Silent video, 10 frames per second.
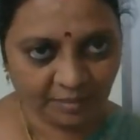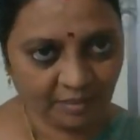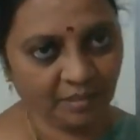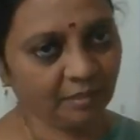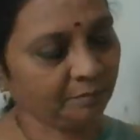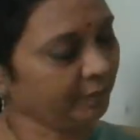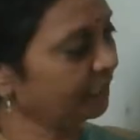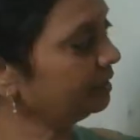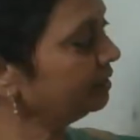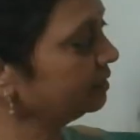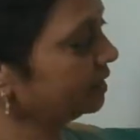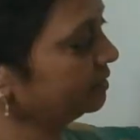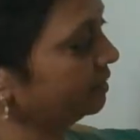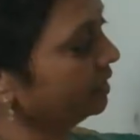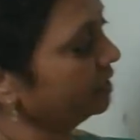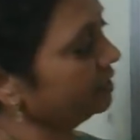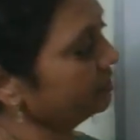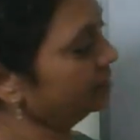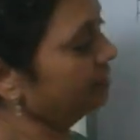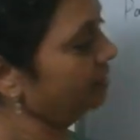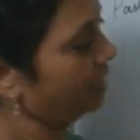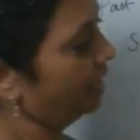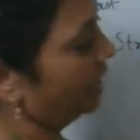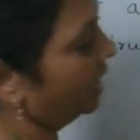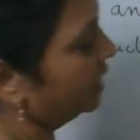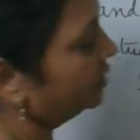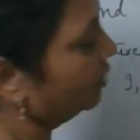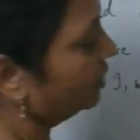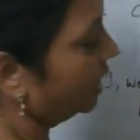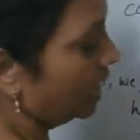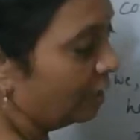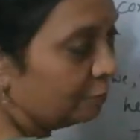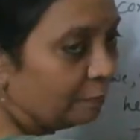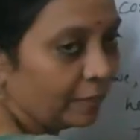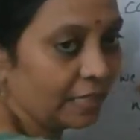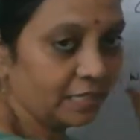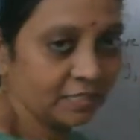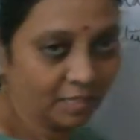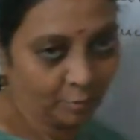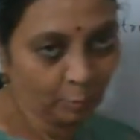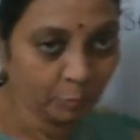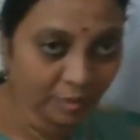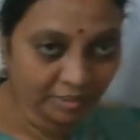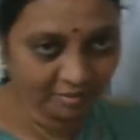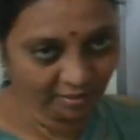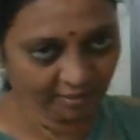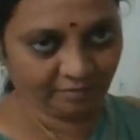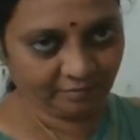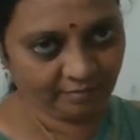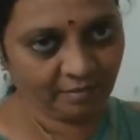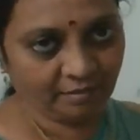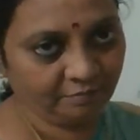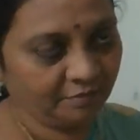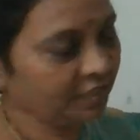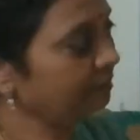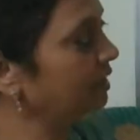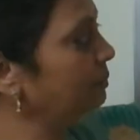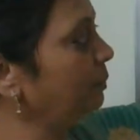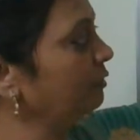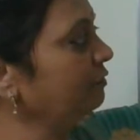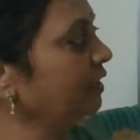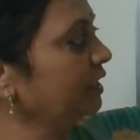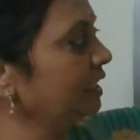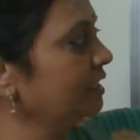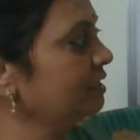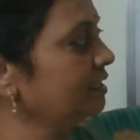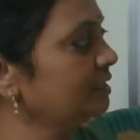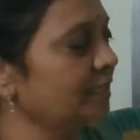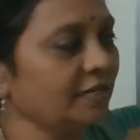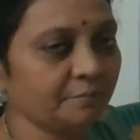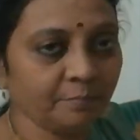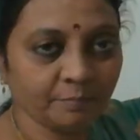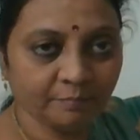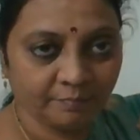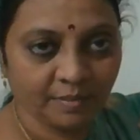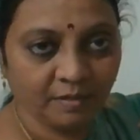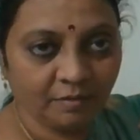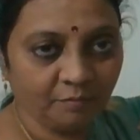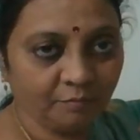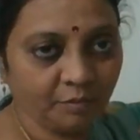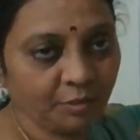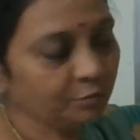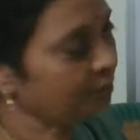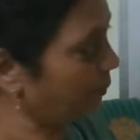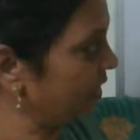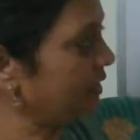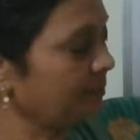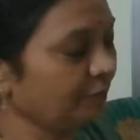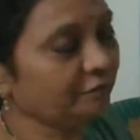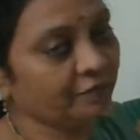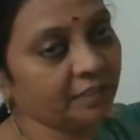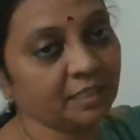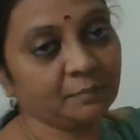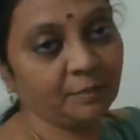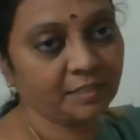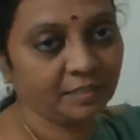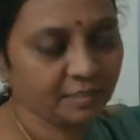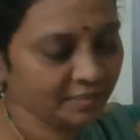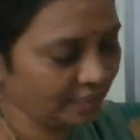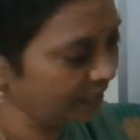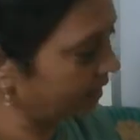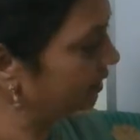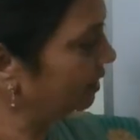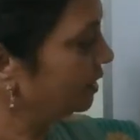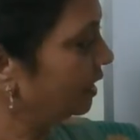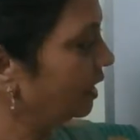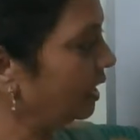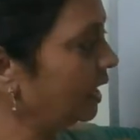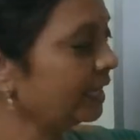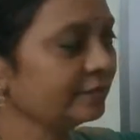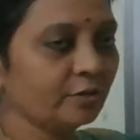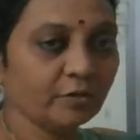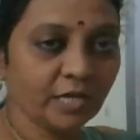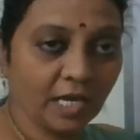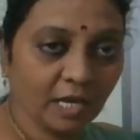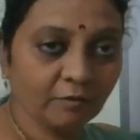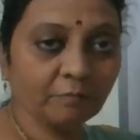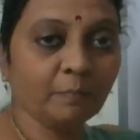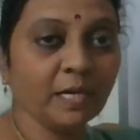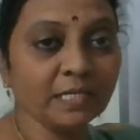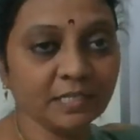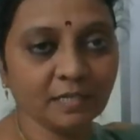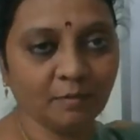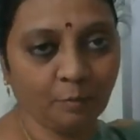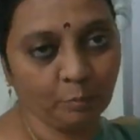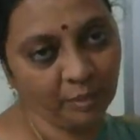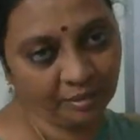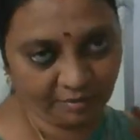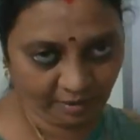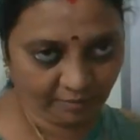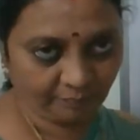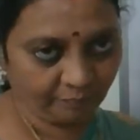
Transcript: Here main this thing is has or have plus V3. Whenever perfect tense is there, we use present perfect especially is there. Has or have plus V3.